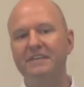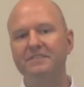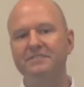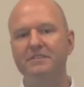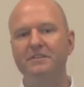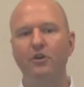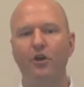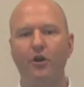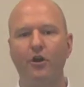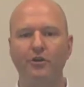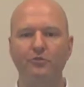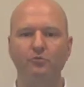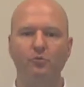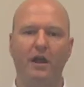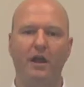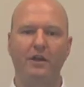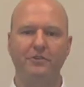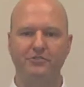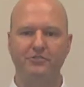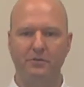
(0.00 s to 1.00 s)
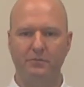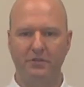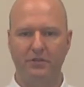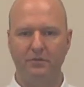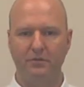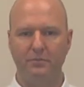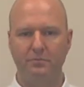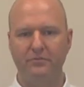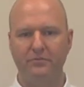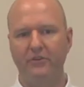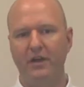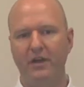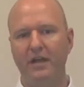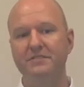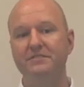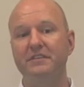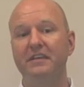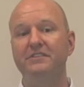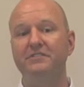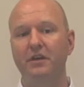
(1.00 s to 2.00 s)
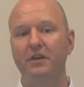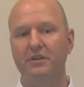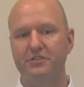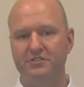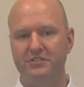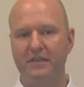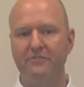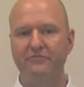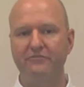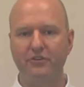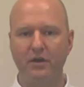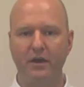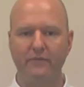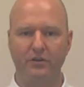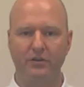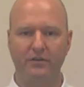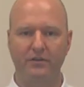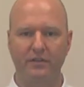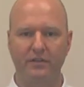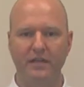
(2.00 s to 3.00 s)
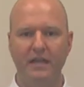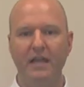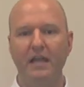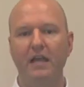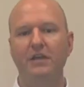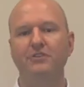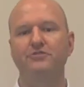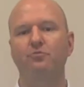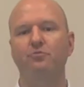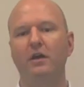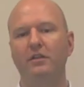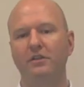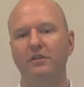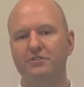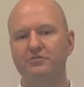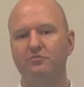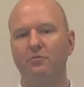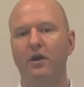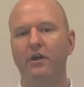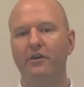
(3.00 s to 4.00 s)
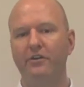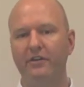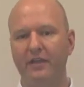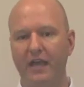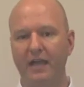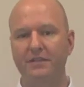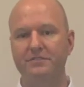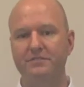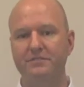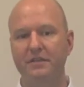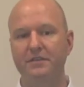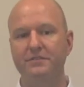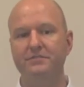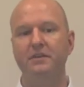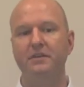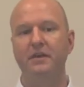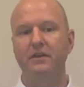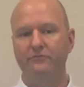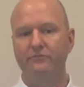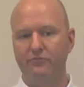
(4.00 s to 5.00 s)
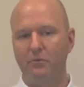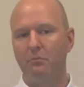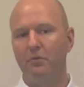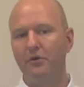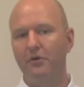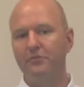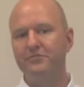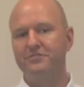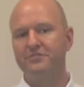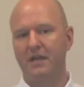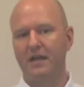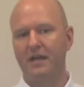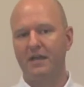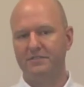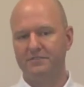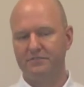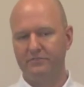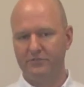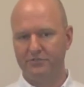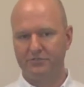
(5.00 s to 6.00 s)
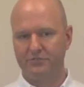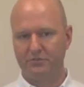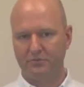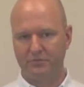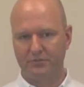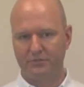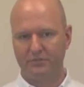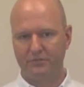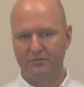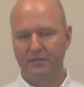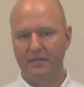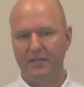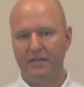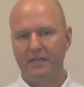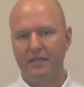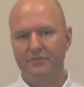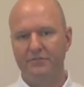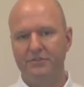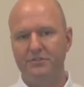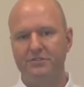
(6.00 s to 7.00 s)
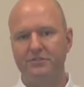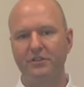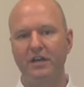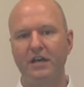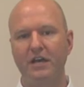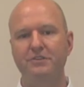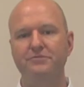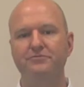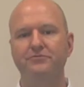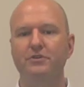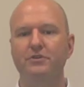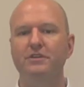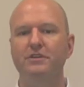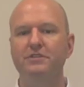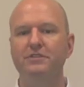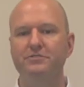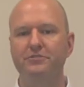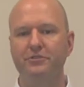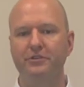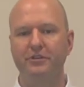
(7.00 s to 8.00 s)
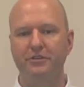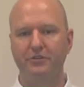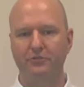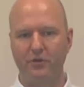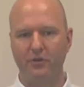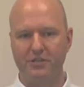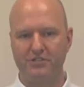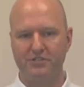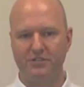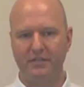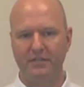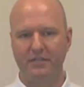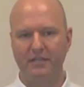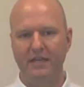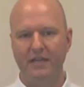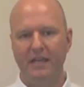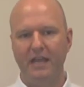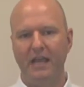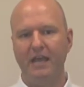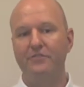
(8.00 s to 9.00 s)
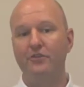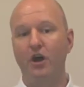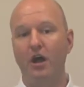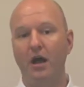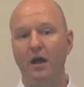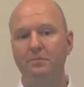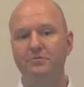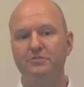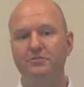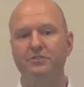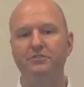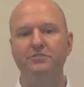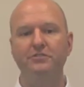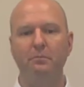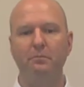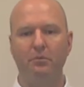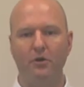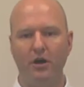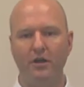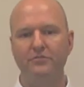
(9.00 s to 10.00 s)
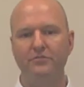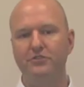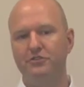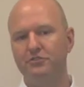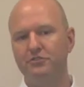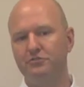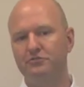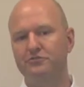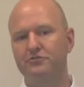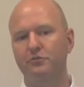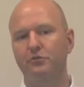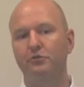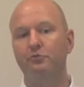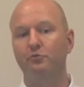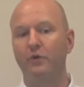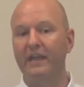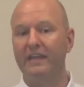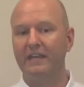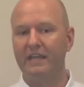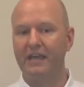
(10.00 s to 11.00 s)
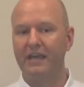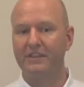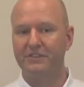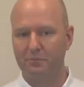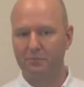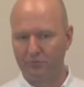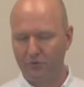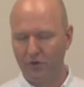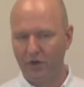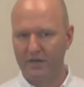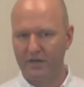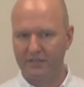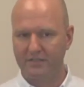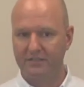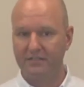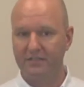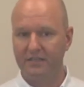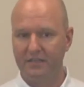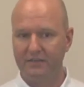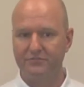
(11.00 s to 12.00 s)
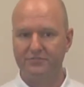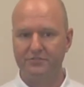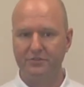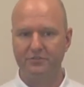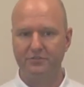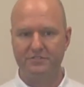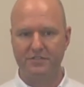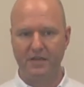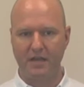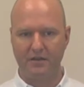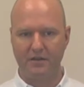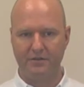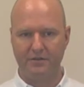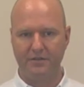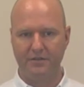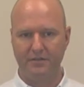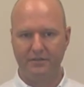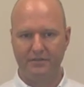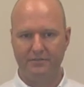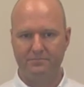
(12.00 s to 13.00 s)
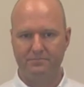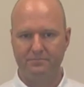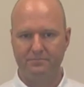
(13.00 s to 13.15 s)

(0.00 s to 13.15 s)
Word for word: AC hardwire terminal provides a touch-safe cover, as well as wiring access from both sides of the terminal. This allows for easier integration and the option to bond the neutral right at the product, if so desired.